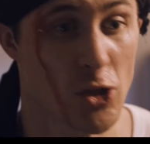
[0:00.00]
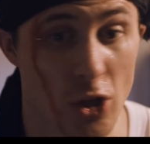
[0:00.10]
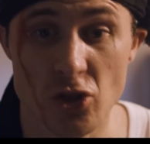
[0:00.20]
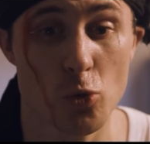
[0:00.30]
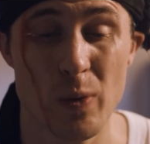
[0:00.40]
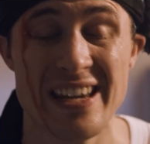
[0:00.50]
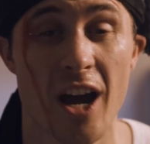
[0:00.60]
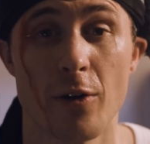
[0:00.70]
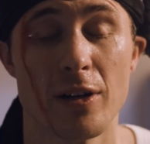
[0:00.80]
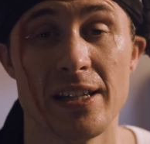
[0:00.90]
just as we
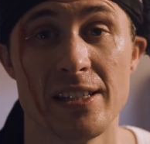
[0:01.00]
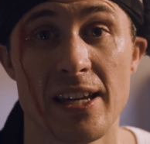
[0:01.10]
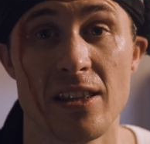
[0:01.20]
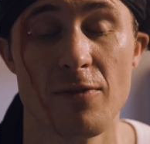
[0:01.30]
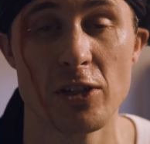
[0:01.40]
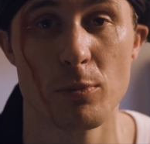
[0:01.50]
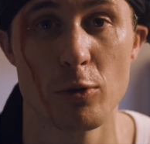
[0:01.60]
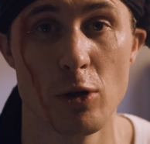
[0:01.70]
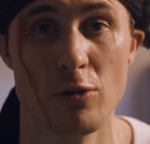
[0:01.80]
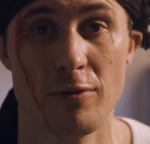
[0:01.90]
currently see in the
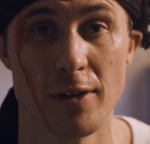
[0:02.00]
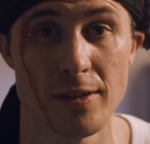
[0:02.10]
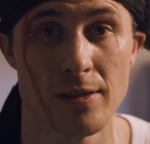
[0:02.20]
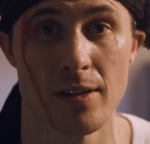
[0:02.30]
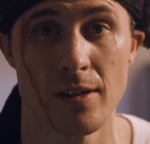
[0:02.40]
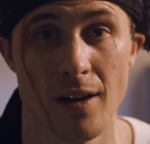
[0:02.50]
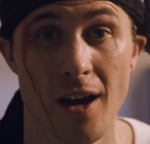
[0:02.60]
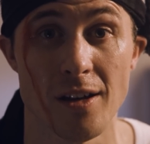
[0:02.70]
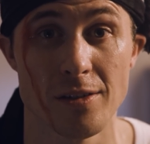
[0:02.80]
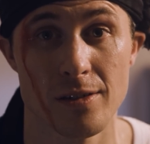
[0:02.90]
visible universe.
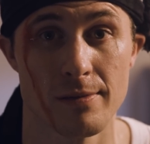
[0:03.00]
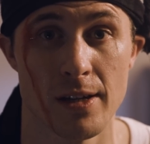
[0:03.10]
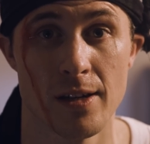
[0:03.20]
Us.